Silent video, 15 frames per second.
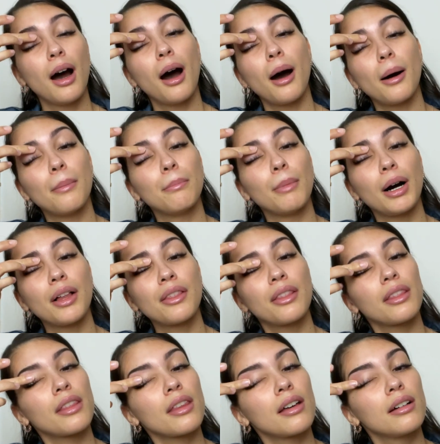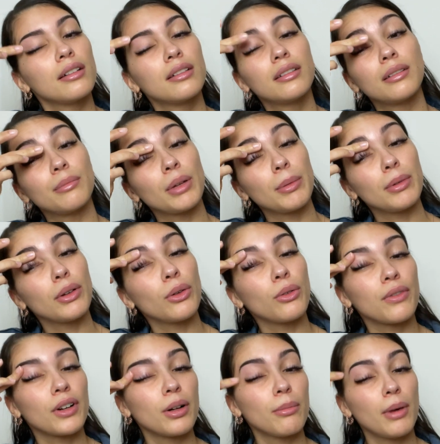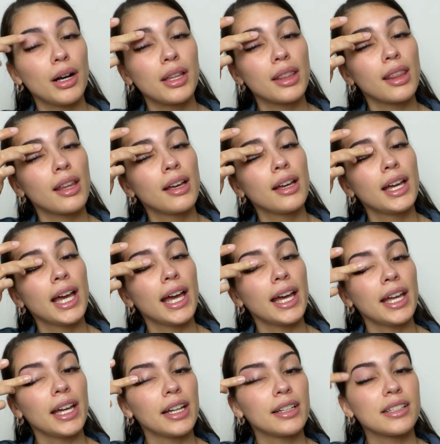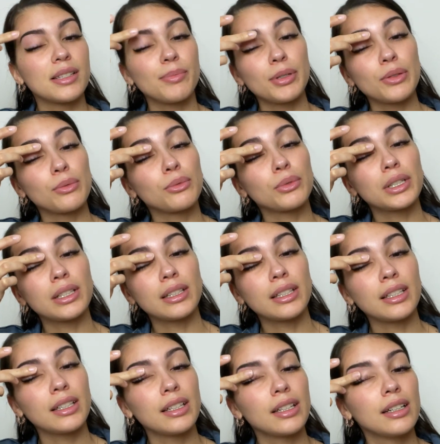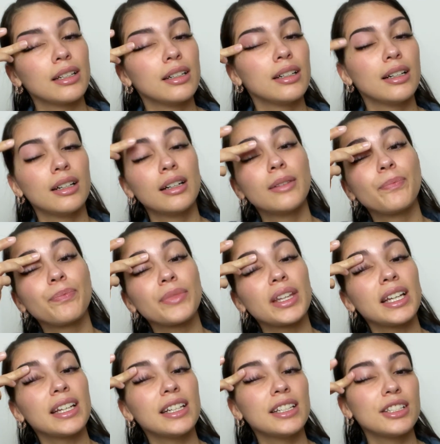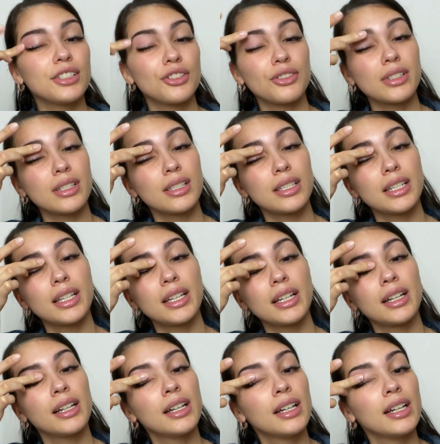a month, maybe over a month. And it's been really interesting